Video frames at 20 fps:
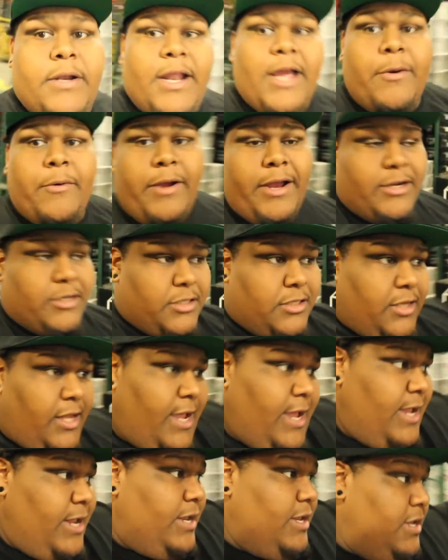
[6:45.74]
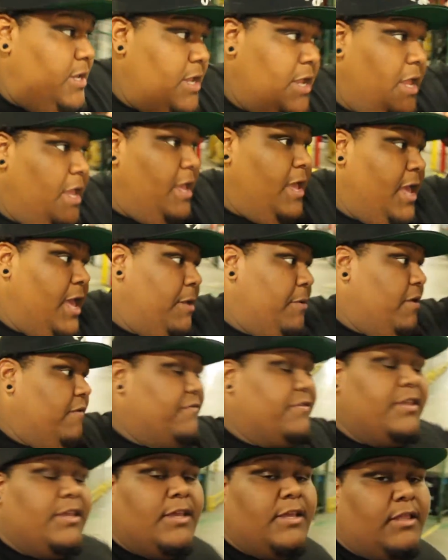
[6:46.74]
right now we're actually at
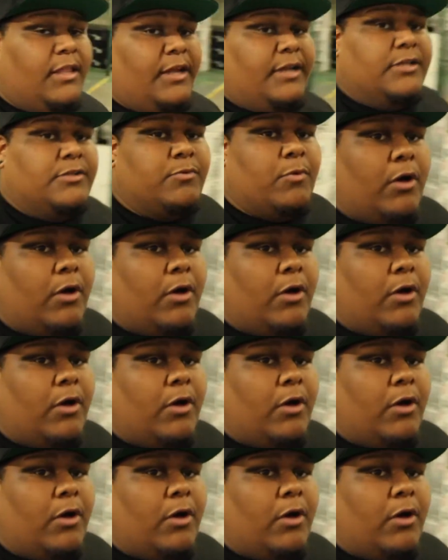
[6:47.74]
MFT. Let us